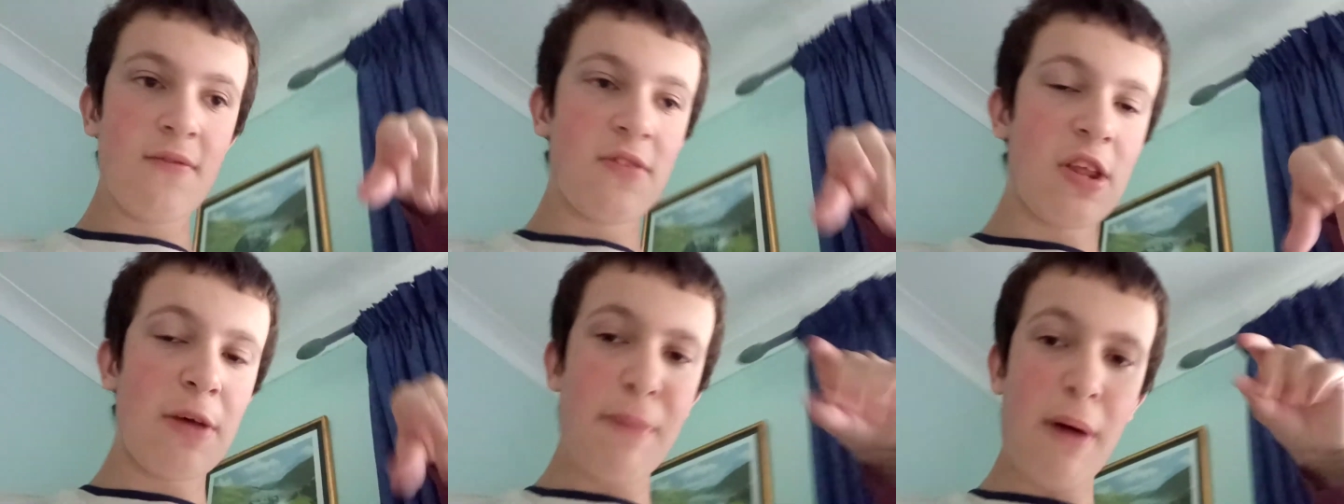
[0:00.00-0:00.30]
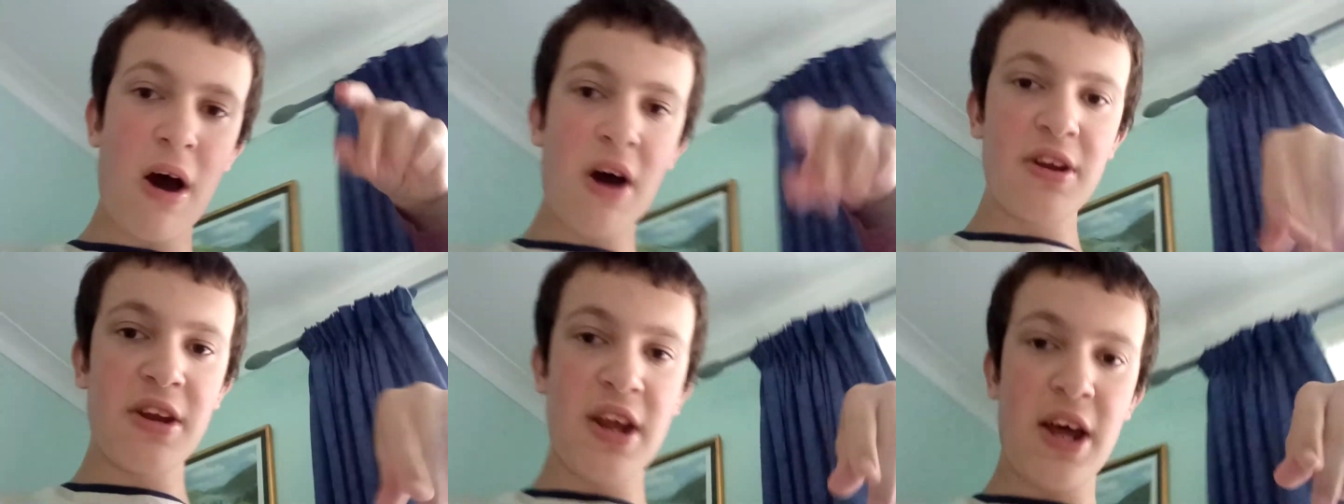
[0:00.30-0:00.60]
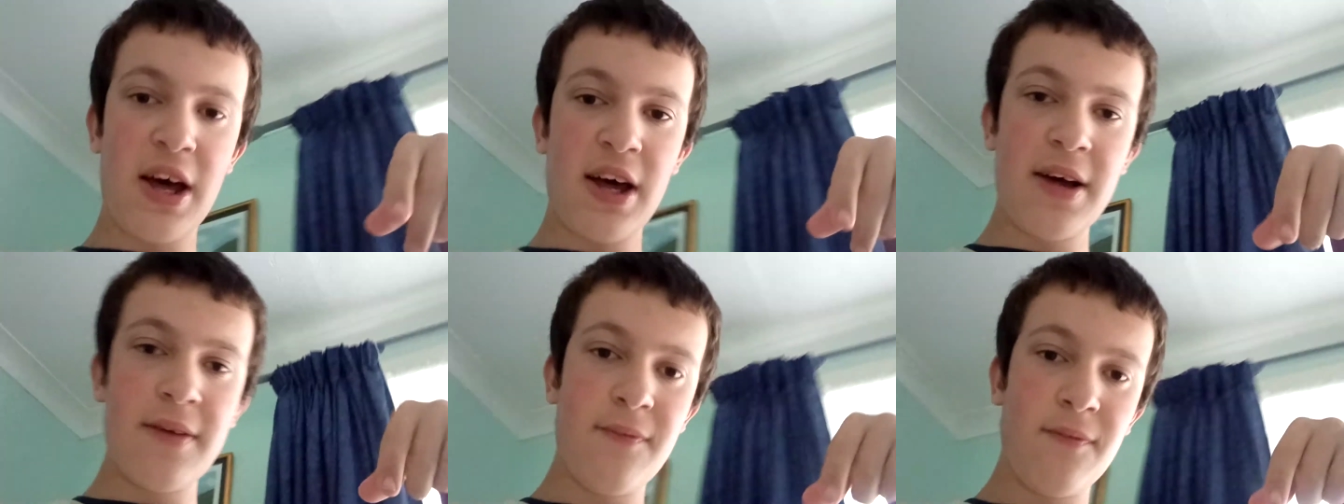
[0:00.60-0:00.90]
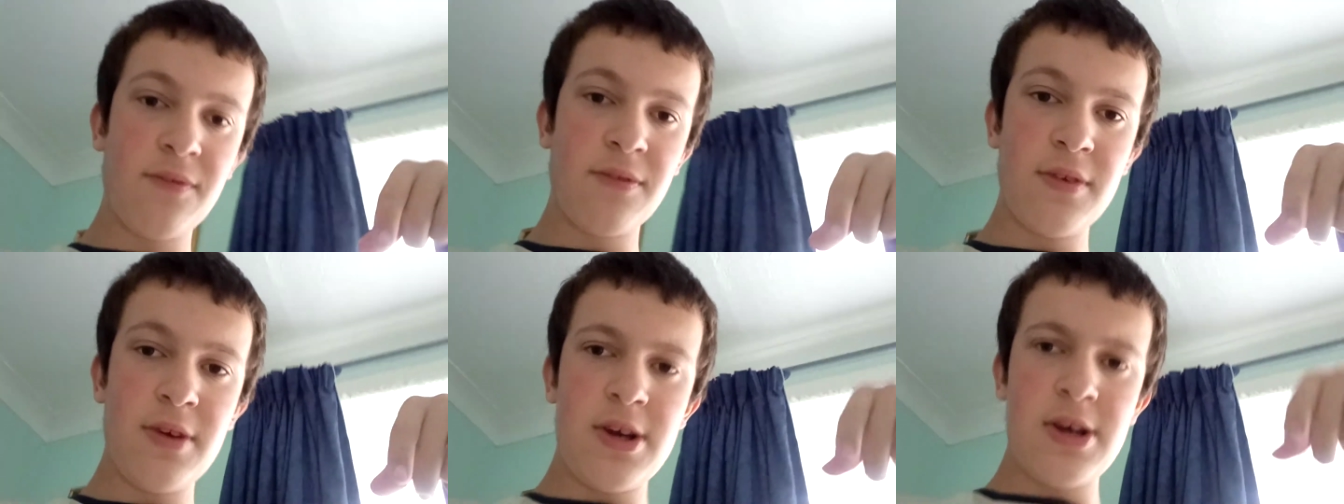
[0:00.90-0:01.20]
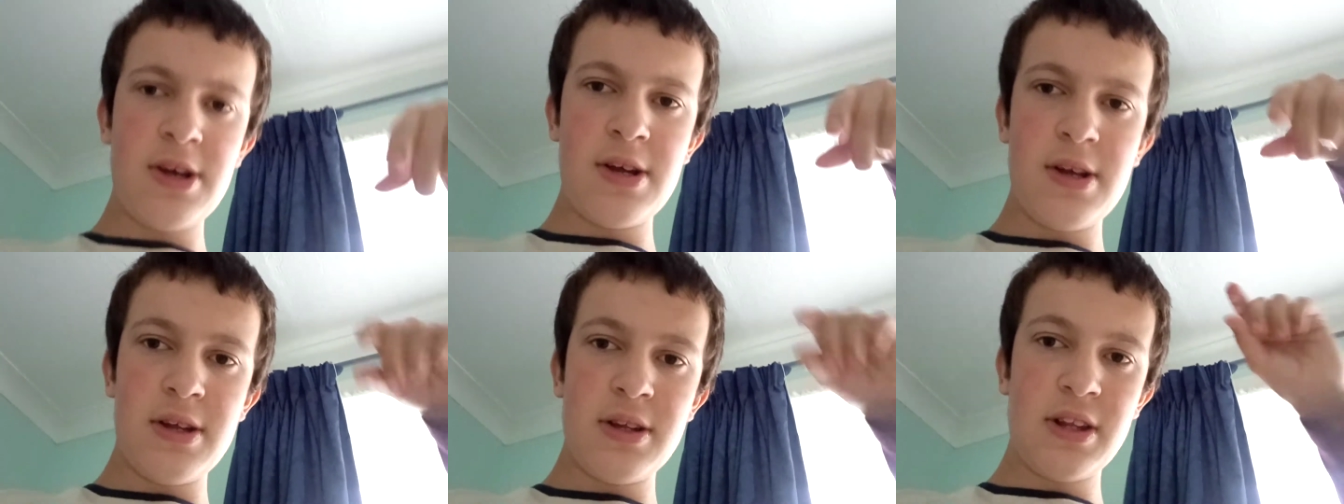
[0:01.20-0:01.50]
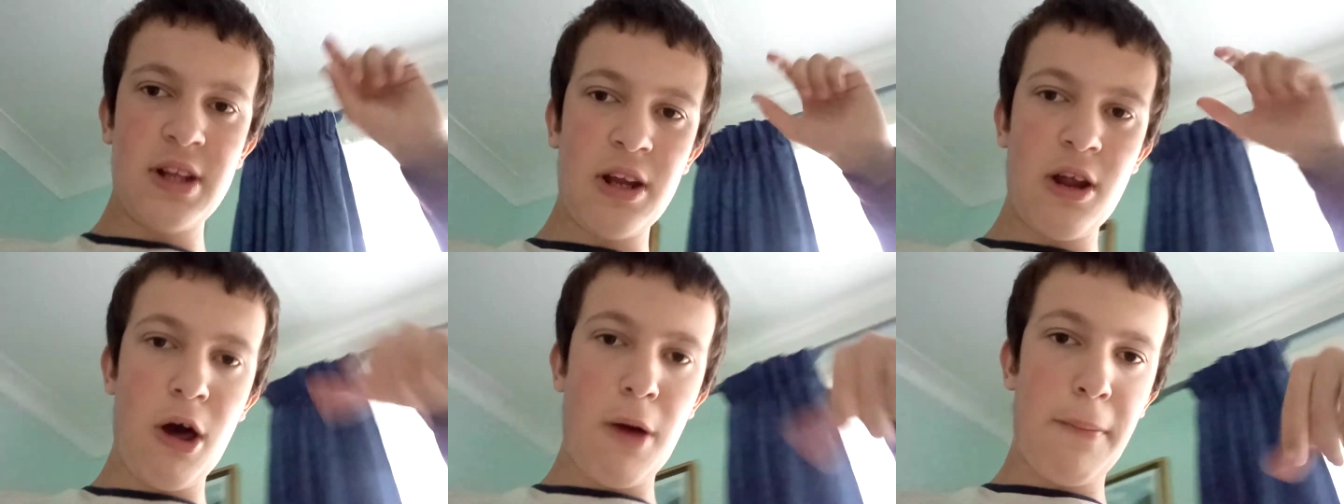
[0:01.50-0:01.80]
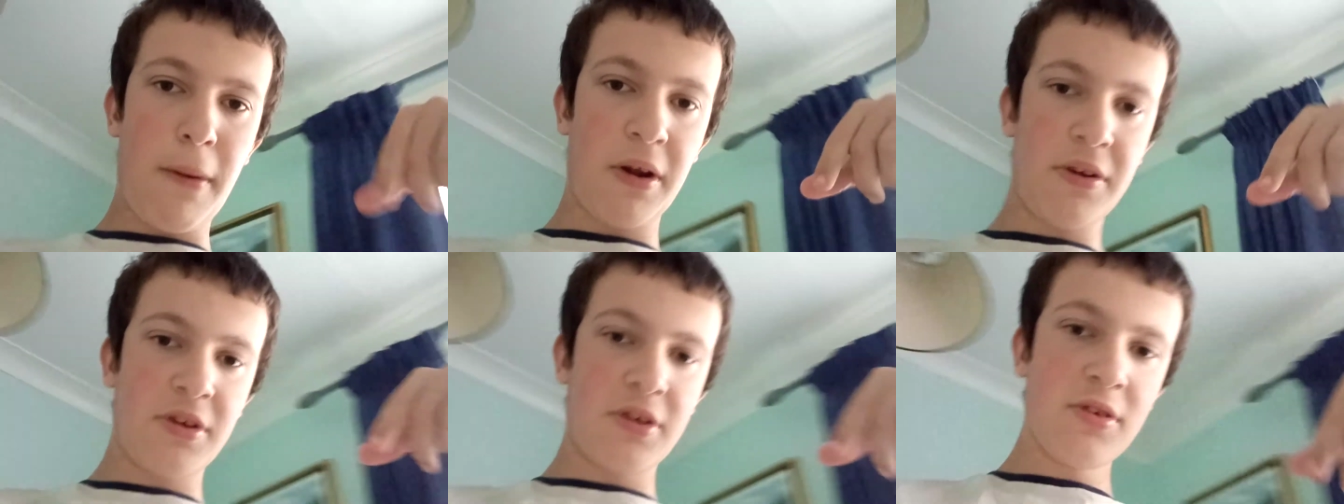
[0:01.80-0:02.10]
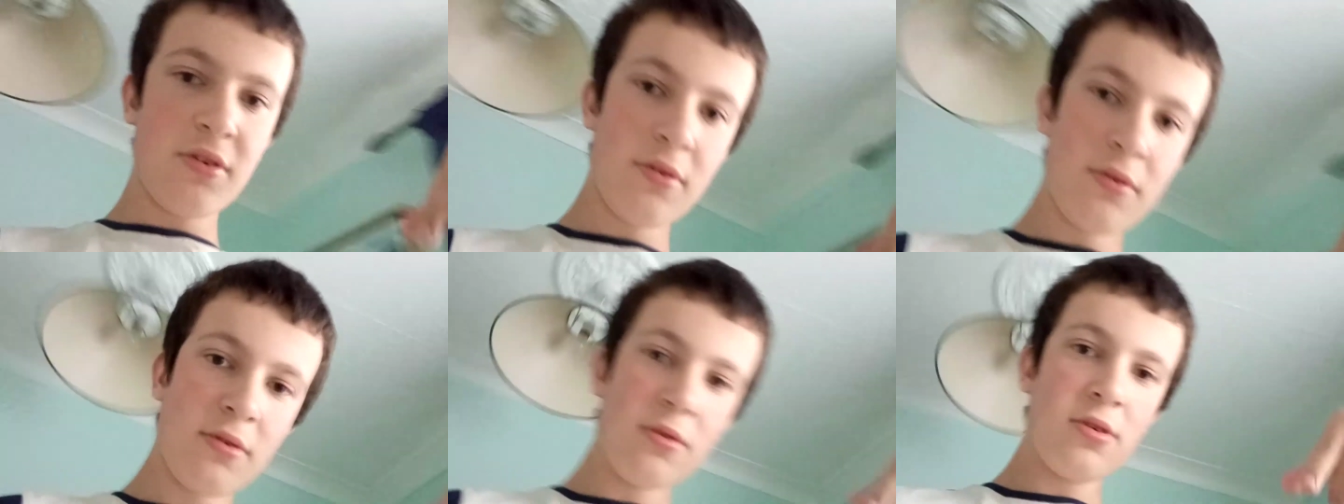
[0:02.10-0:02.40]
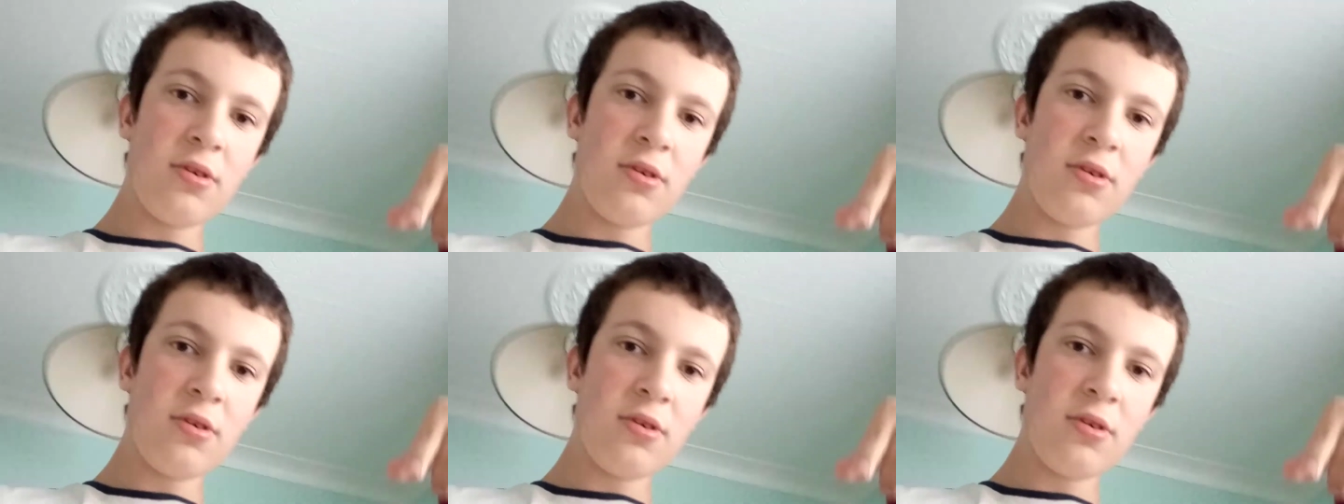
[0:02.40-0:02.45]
the button there, the like button.